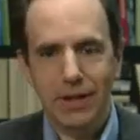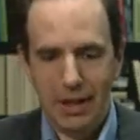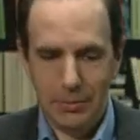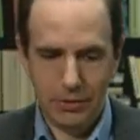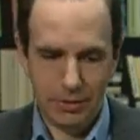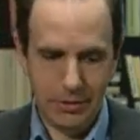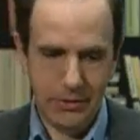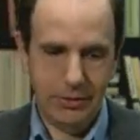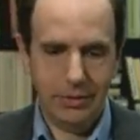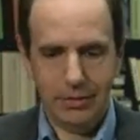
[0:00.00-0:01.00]
the gamer
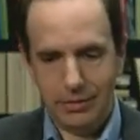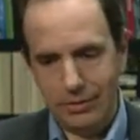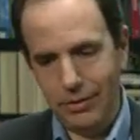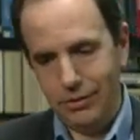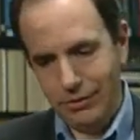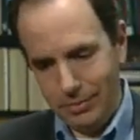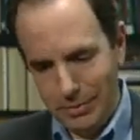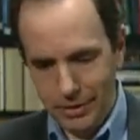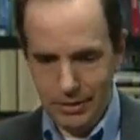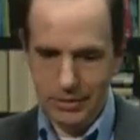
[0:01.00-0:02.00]
as
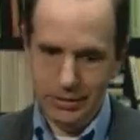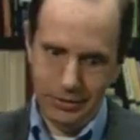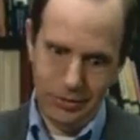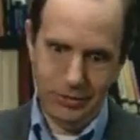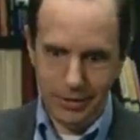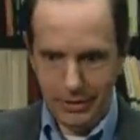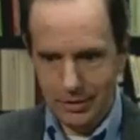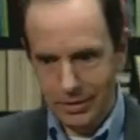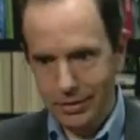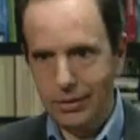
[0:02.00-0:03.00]
somebody addicted to
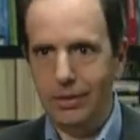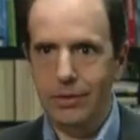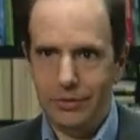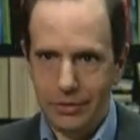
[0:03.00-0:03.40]
that little thing,